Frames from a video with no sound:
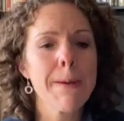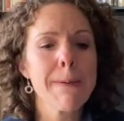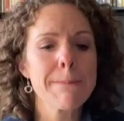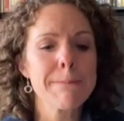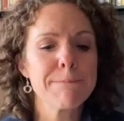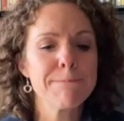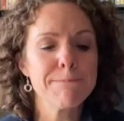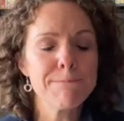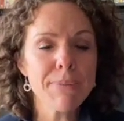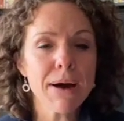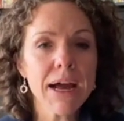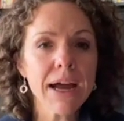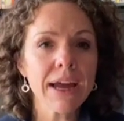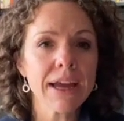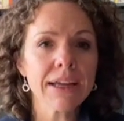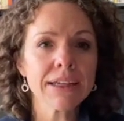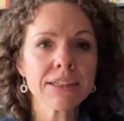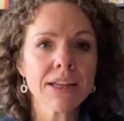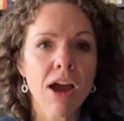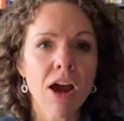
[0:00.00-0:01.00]

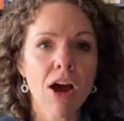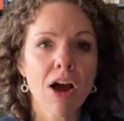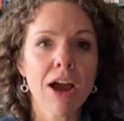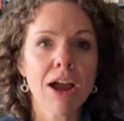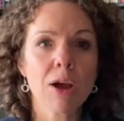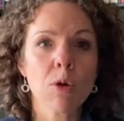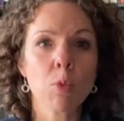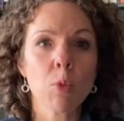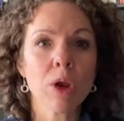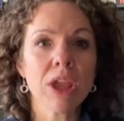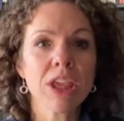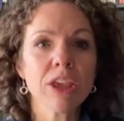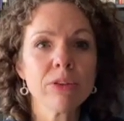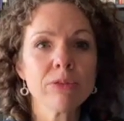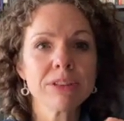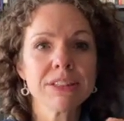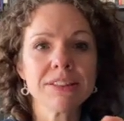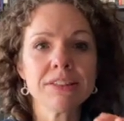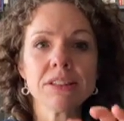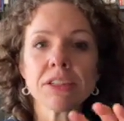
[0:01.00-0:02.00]
but we
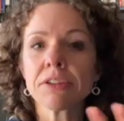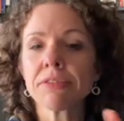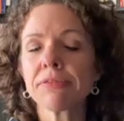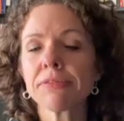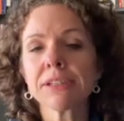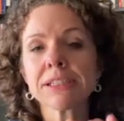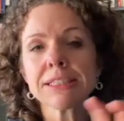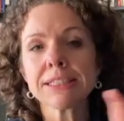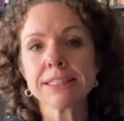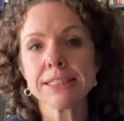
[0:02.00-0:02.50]
use different